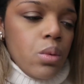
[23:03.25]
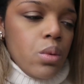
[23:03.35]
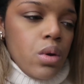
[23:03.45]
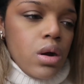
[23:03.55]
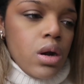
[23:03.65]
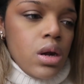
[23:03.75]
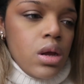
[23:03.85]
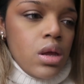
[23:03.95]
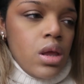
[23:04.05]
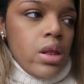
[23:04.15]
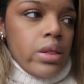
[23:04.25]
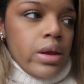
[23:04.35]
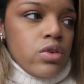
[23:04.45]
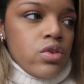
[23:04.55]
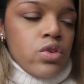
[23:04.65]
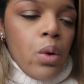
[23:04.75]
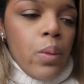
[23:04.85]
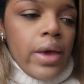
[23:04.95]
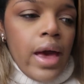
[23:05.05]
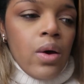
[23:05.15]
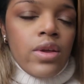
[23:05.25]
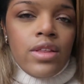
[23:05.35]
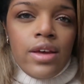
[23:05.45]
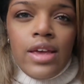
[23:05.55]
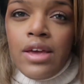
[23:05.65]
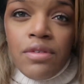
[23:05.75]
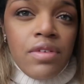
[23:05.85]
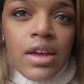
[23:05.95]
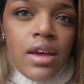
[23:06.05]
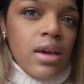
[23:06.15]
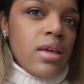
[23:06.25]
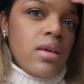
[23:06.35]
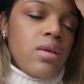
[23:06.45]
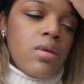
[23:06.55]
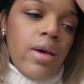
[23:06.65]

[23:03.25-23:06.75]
or like just going out in the evening,